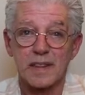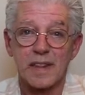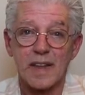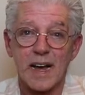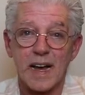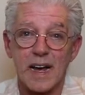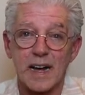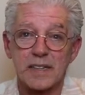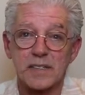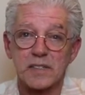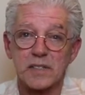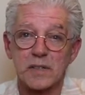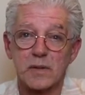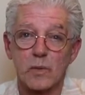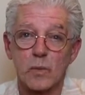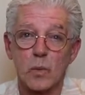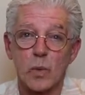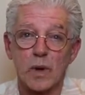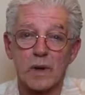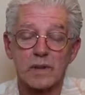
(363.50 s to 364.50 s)
that
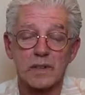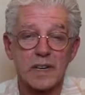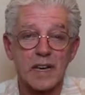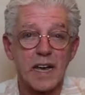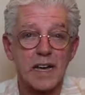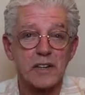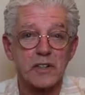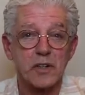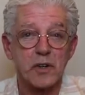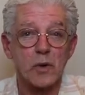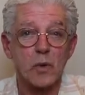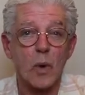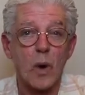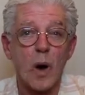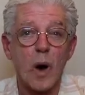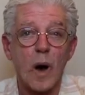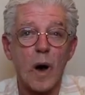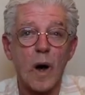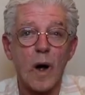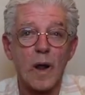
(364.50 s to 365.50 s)
will get you
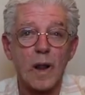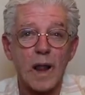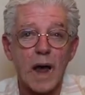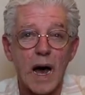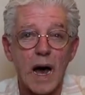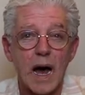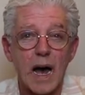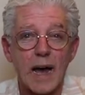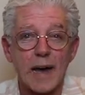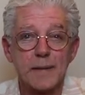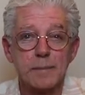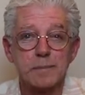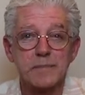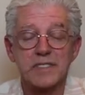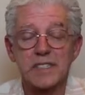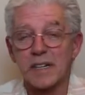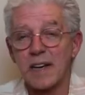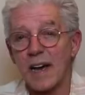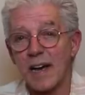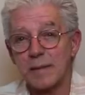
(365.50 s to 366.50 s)
all
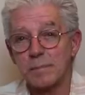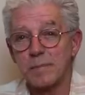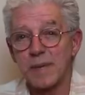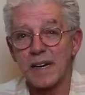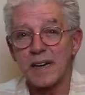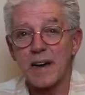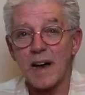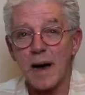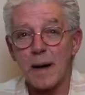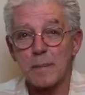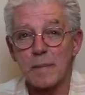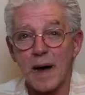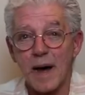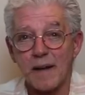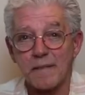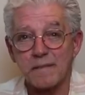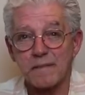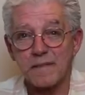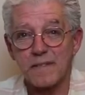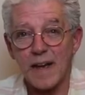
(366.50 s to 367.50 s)
hyped and become
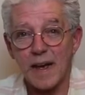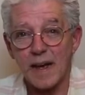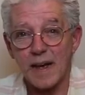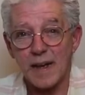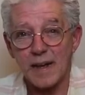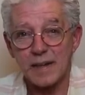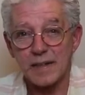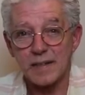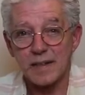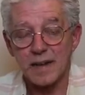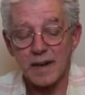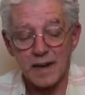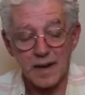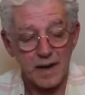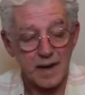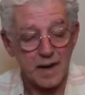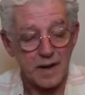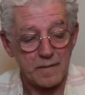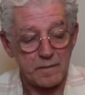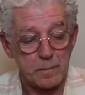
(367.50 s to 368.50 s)
a fan
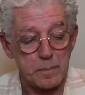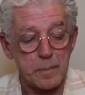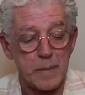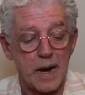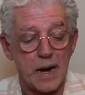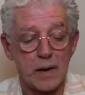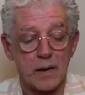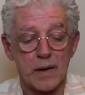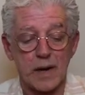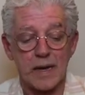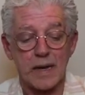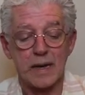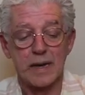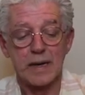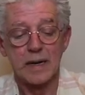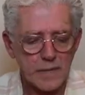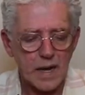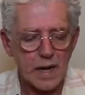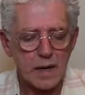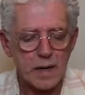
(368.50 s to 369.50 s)
of Mary.
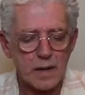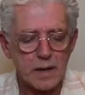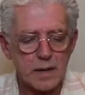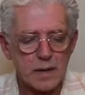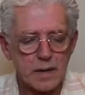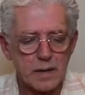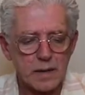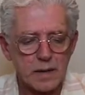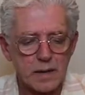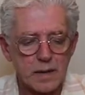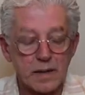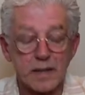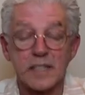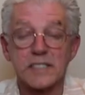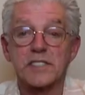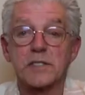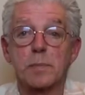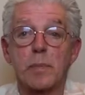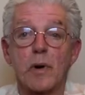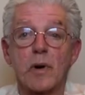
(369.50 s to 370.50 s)

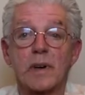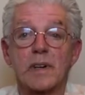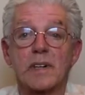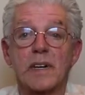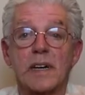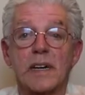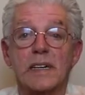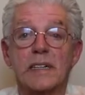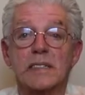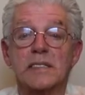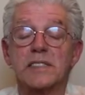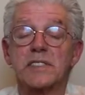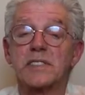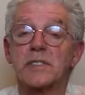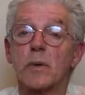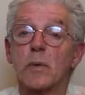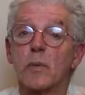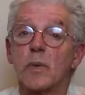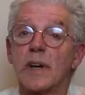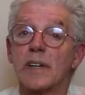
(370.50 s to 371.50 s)
This book
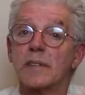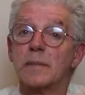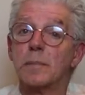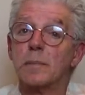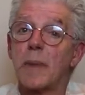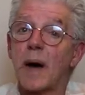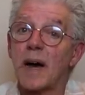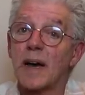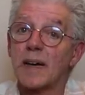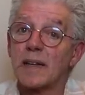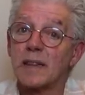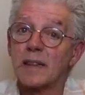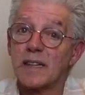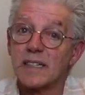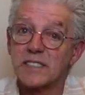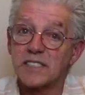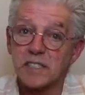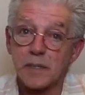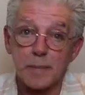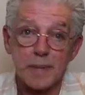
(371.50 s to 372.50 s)
is written by
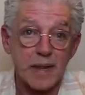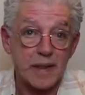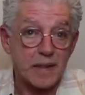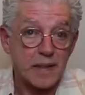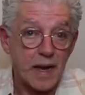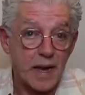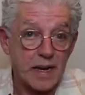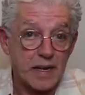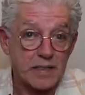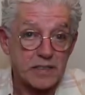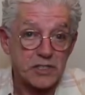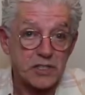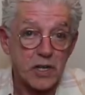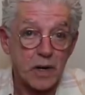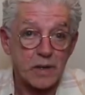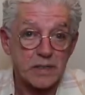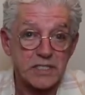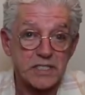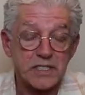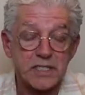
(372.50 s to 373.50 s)
Elizabeth A.
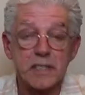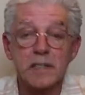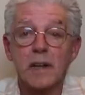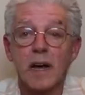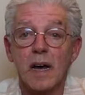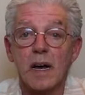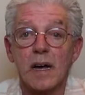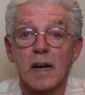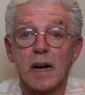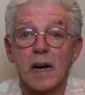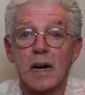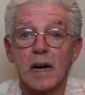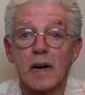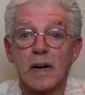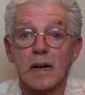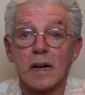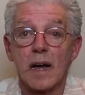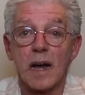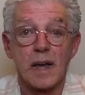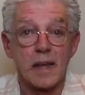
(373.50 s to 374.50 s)
Johnson,
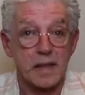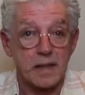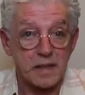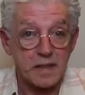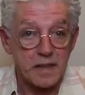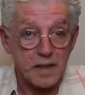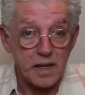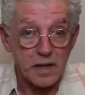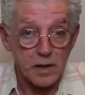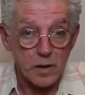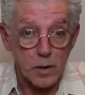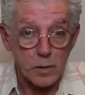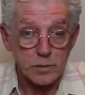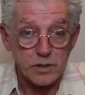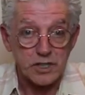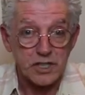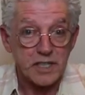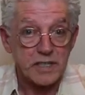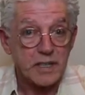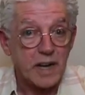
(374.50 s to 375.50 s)
a
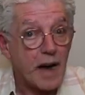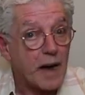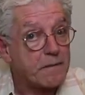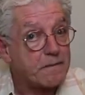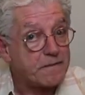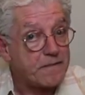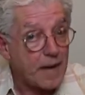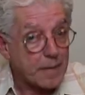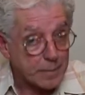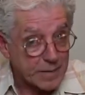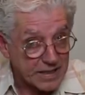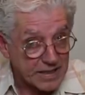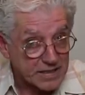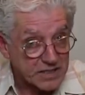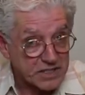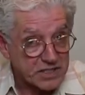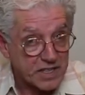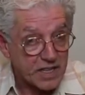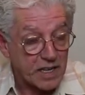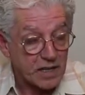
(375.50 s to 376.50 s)
theologian, a
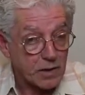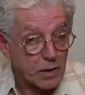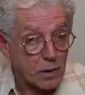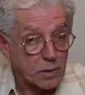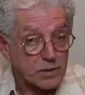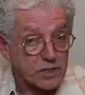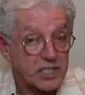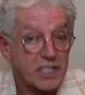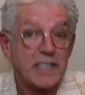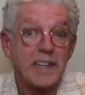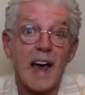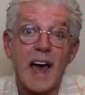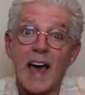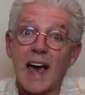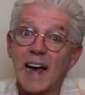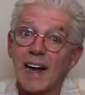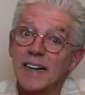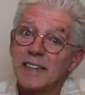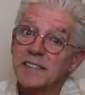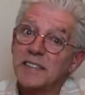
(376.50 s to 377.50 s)
feminist theologian,
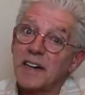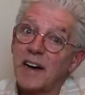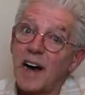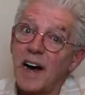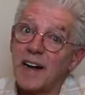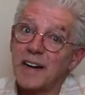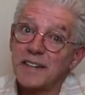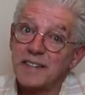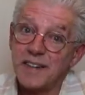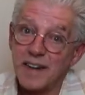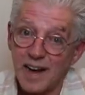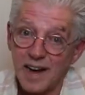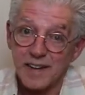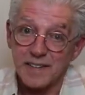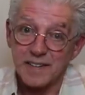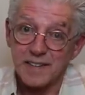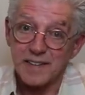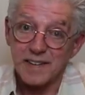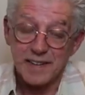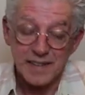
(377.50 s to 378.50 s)
and a
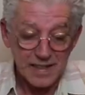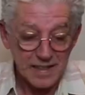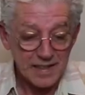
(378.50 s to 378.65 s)
nun.